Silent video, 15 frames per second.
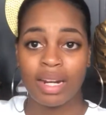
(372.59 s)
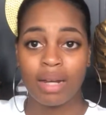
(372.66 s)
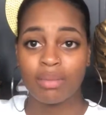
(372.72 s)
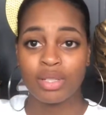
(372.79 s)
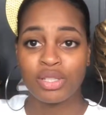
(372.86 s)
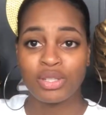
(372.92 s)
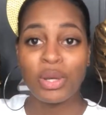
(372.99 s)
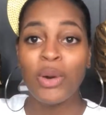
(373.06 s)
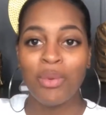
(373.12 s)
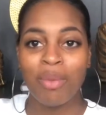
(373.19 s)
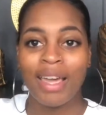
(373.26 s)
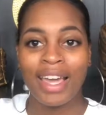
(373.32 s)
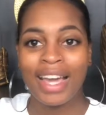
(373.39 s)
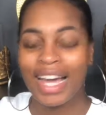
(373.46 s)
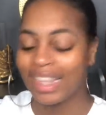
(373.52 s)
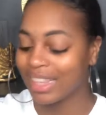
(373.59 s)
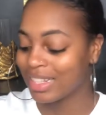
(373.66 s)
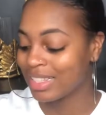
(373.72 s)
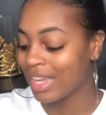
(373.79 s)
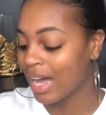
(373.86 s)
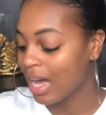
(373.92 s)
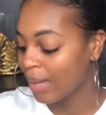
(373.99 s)
I'm assuming, at the
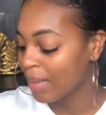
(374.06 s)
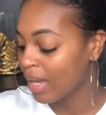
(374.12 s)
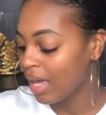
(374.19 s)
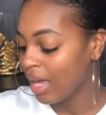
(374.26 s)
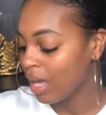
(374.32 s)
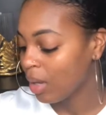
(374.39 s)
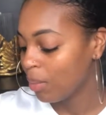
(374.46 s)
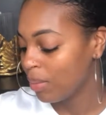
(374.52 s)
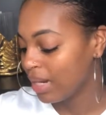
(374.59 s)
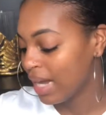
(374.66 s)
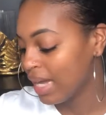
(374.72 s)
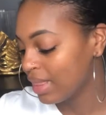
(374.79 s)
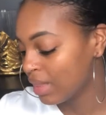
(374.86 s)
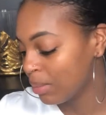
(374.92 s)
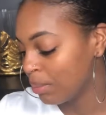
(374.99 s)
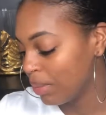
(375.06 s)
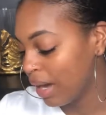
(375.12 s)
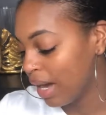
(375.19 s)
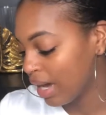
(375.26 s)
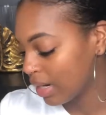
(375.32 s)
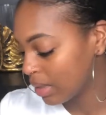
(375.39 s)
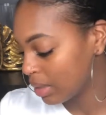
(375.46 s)
top. But at the
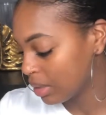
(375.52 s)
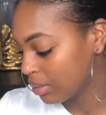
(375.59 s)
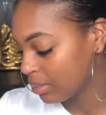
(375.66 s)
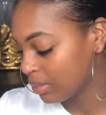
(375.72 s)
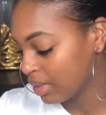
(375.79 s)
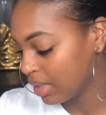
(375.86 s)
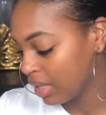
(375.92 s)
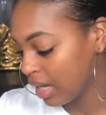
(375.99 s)
bottom,